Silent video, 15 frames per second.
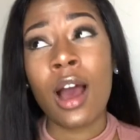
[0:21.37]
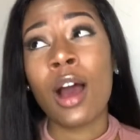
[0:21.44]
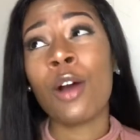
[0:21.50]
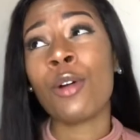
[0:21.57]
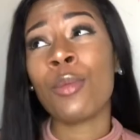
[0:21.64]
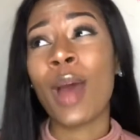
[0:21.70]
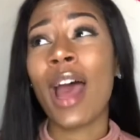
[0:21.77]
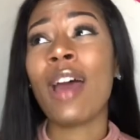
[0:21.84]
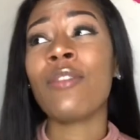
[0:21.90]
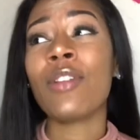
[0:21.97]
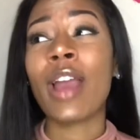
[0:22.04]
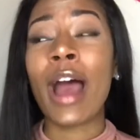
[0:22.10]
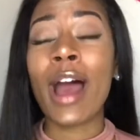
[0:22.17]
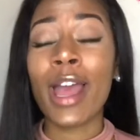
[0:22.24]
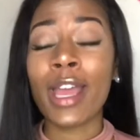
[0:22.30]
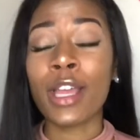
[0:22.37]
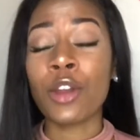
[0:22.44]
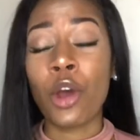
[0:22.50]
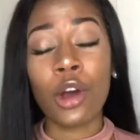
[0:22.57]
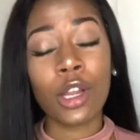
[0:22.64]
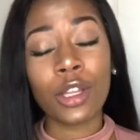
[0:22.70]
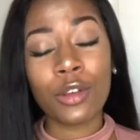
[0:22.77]
I have gotten
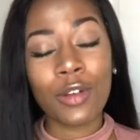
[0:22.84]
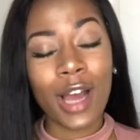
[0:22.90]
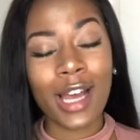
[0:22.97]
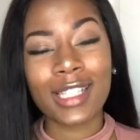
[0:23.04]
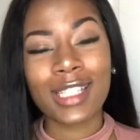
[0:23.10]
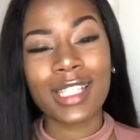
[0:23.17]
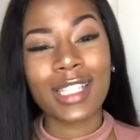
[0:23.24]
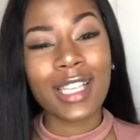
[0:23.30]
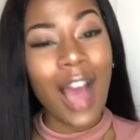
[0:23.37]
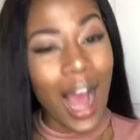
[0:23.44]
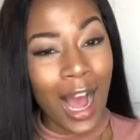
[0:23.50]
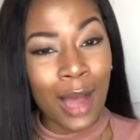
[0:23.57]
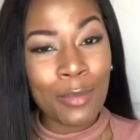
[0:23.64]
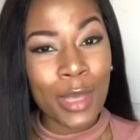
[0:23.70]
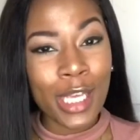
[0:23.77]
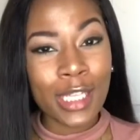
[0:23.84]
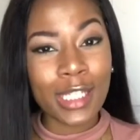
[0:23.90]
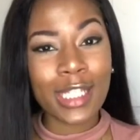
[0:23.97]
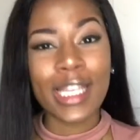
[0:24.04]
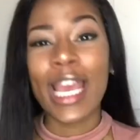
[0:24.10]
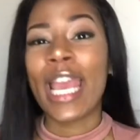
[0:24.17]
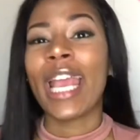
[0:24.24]
all of you guys' comments,